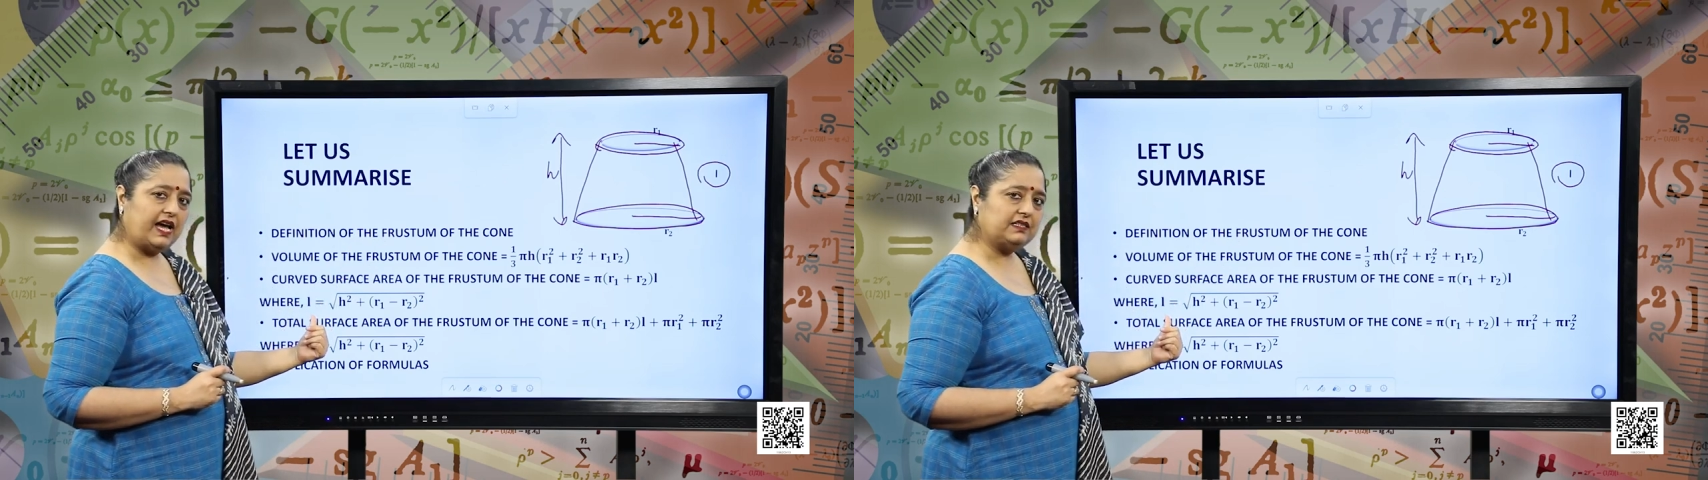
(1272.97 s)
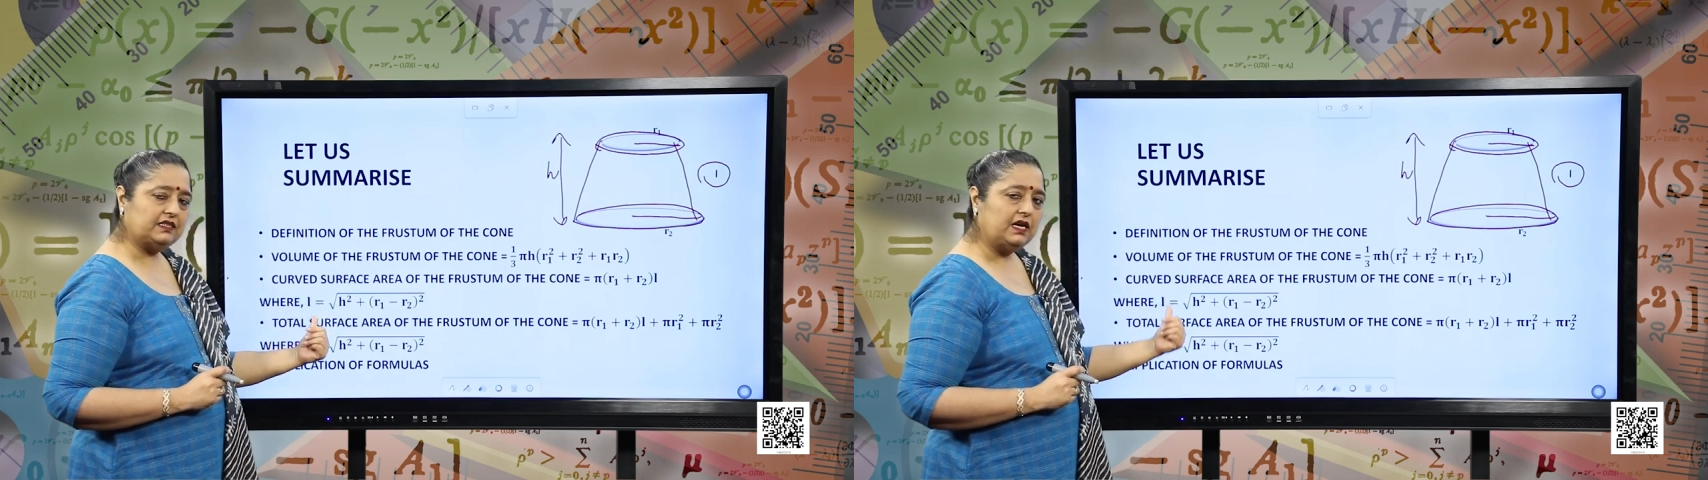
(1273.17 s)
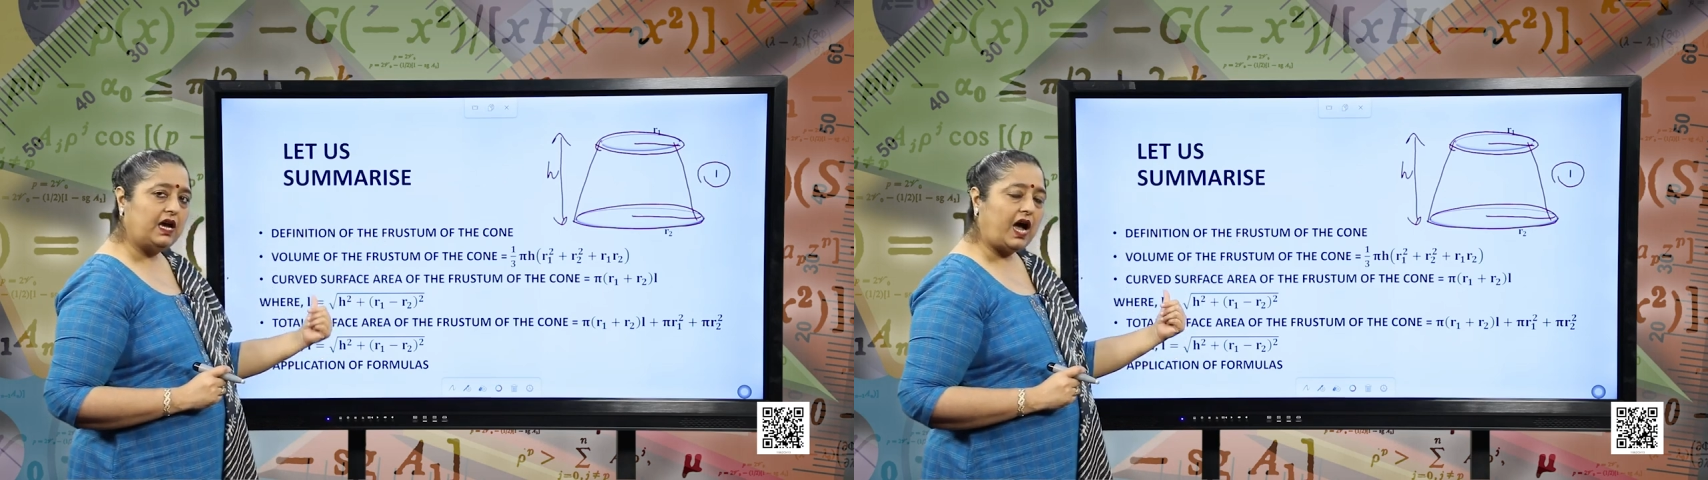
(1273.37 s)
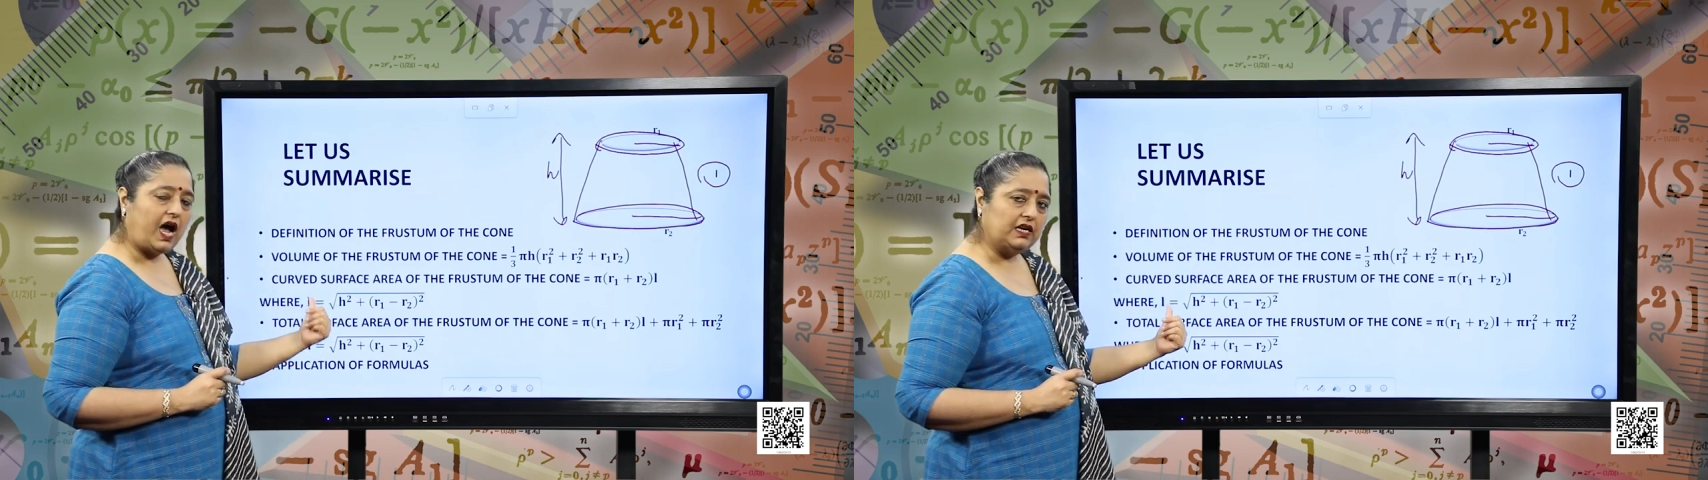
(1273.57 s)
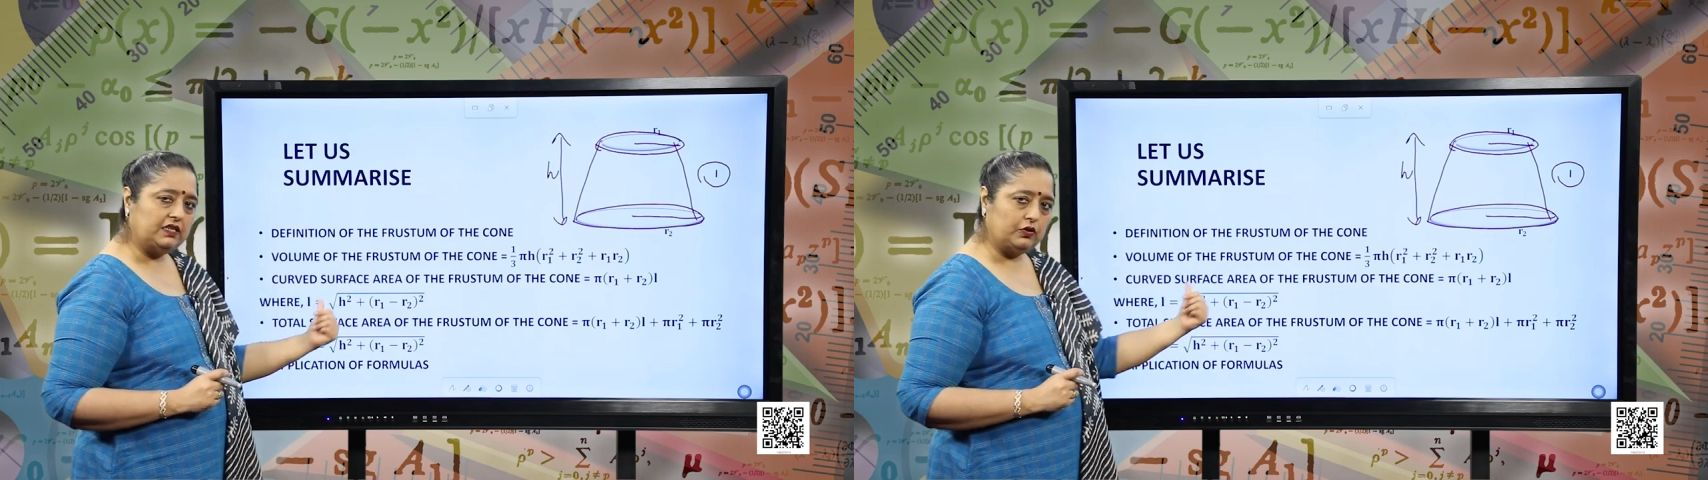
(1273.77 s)
as
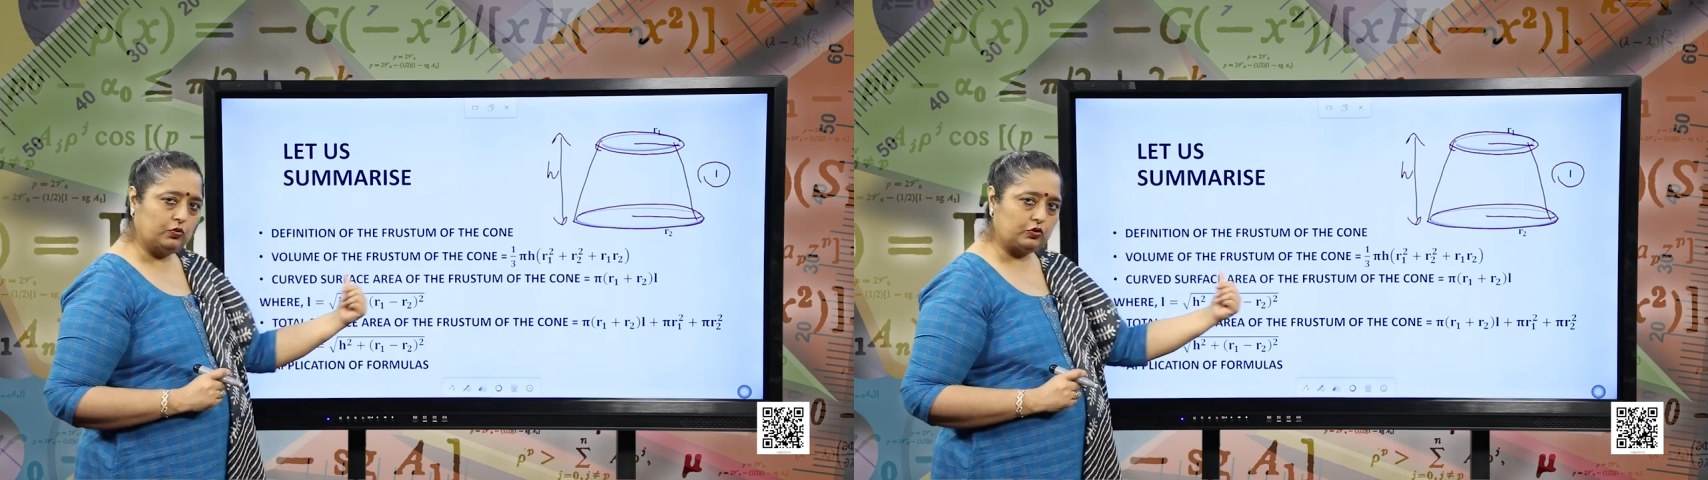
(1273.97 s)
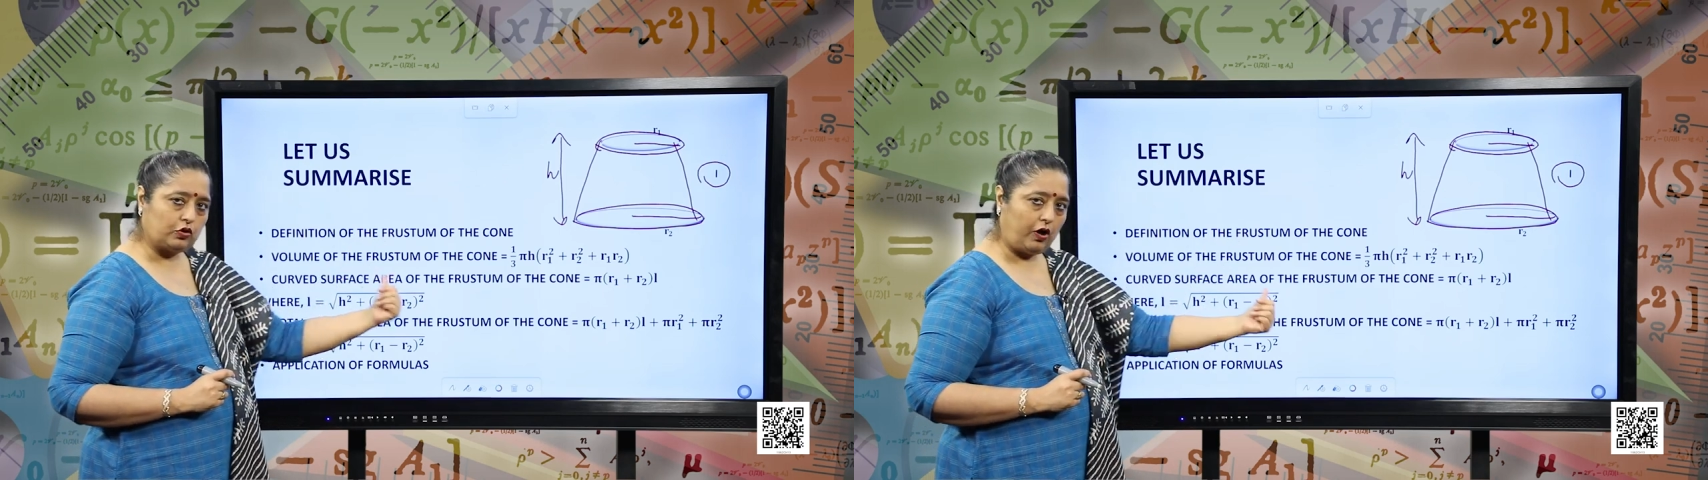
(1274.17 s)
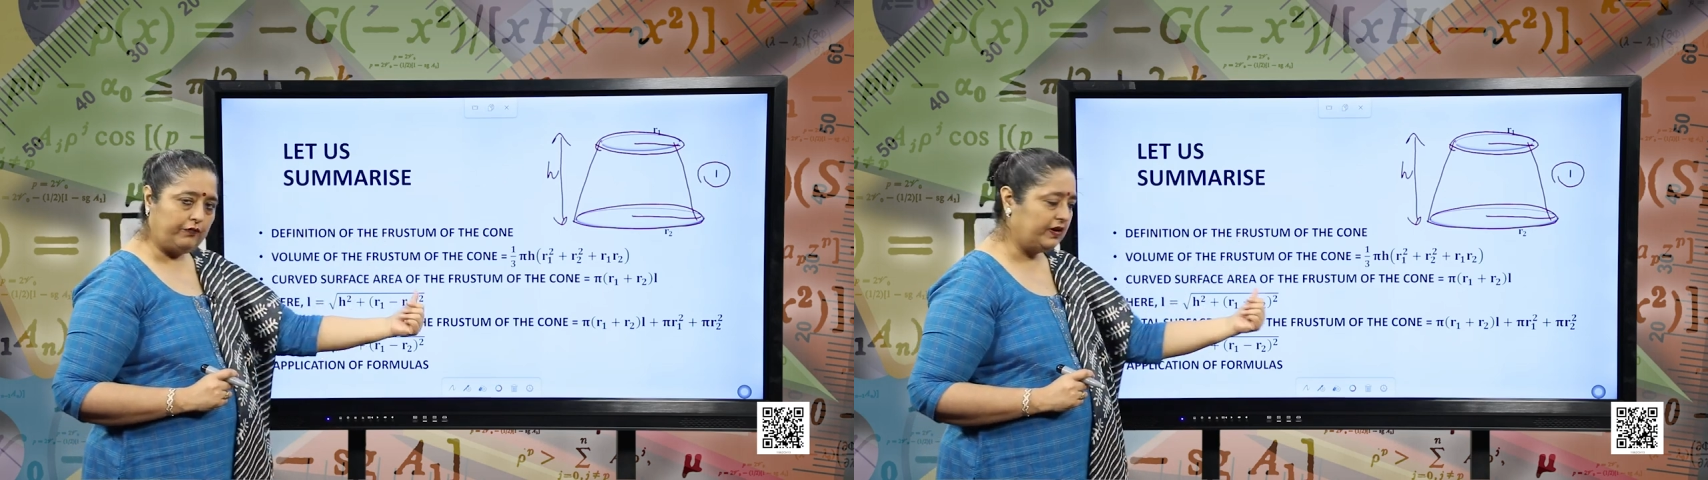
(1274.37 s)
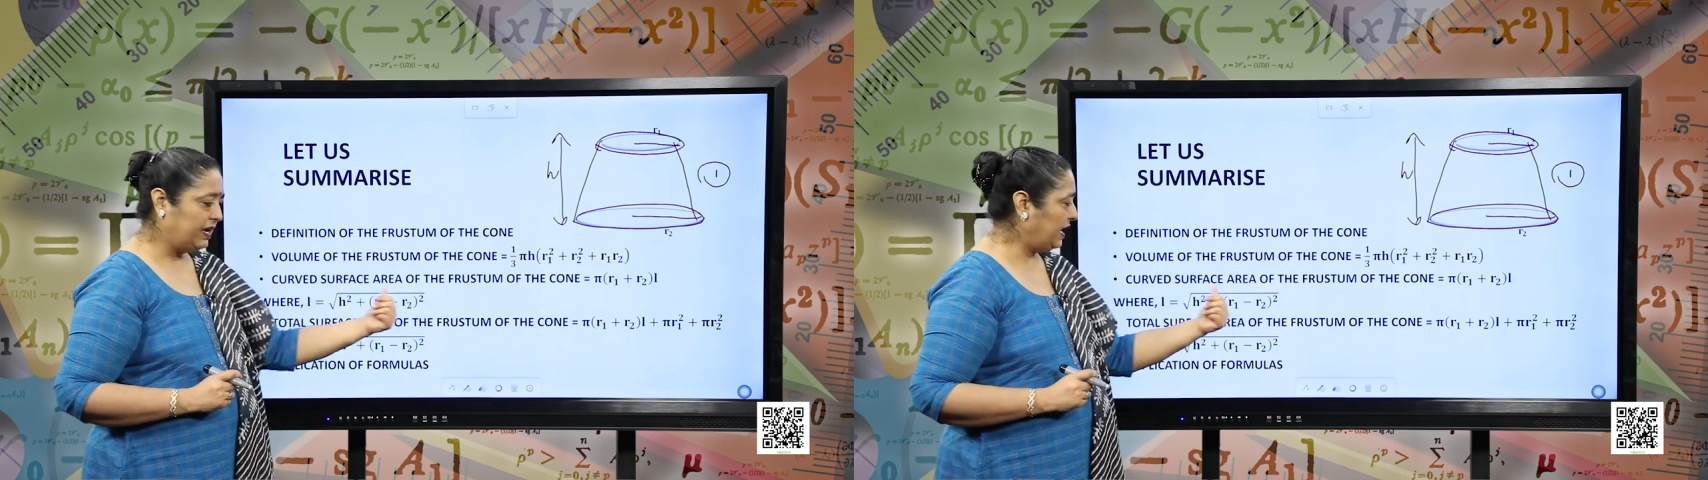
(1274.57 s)
under root of